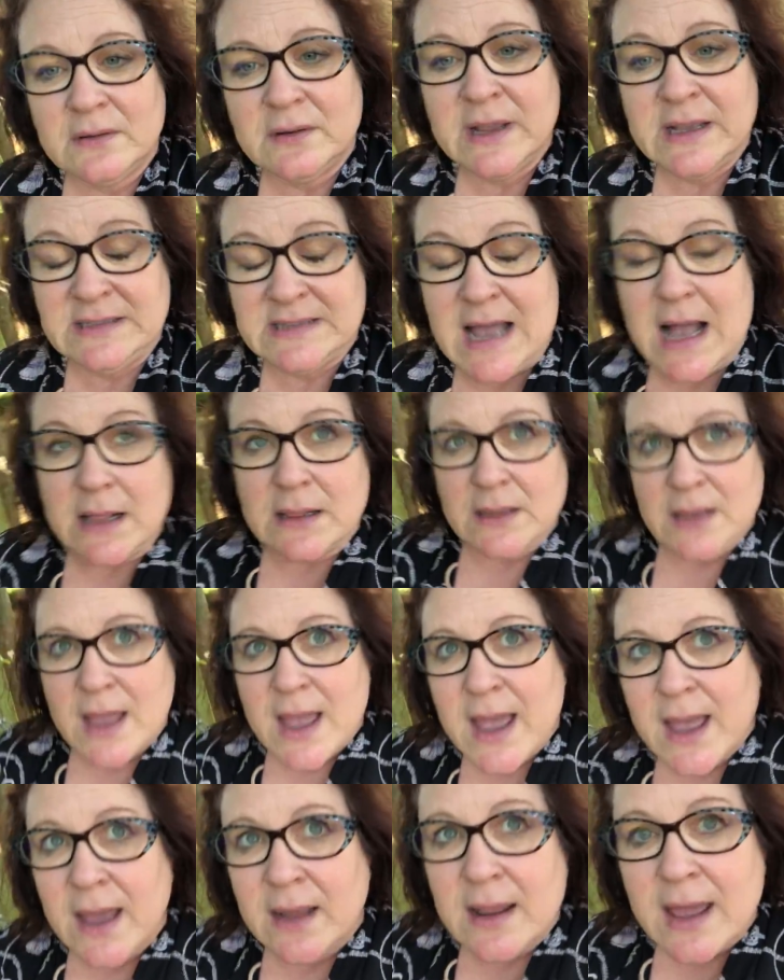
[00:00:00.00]
exactly
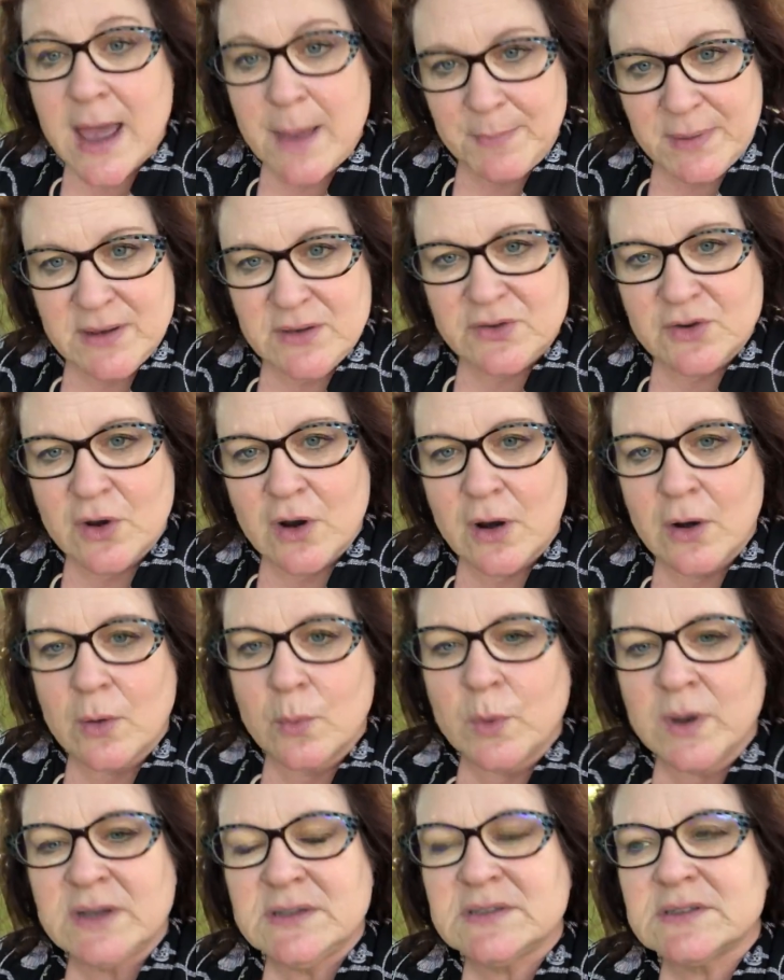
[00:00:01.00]
had happened to her,
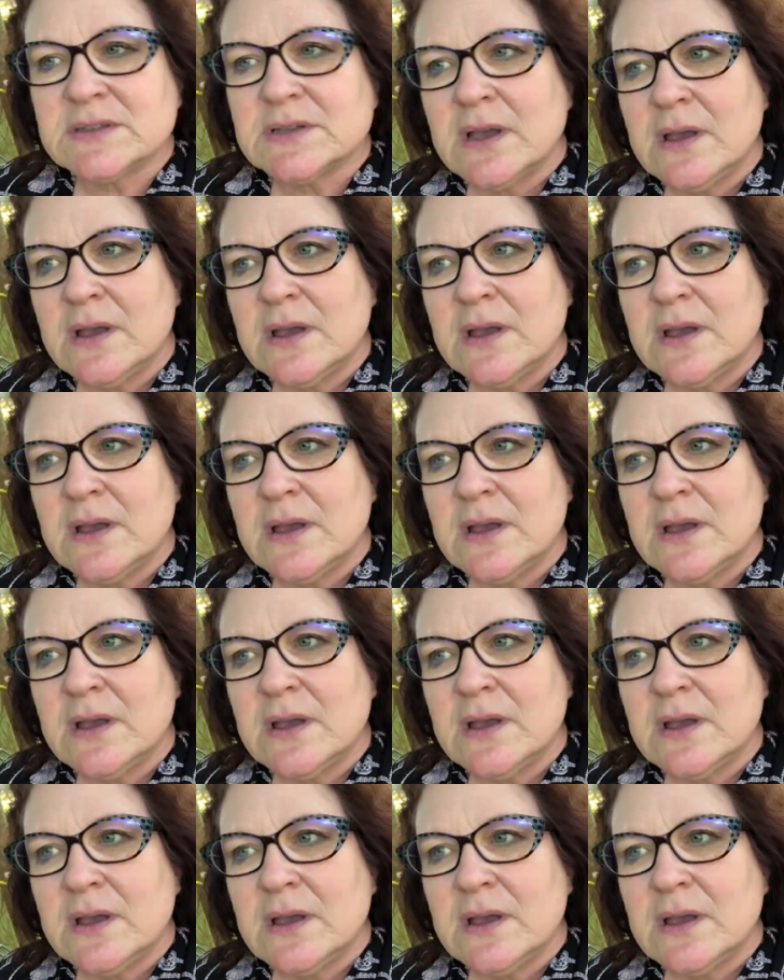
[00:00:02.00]
was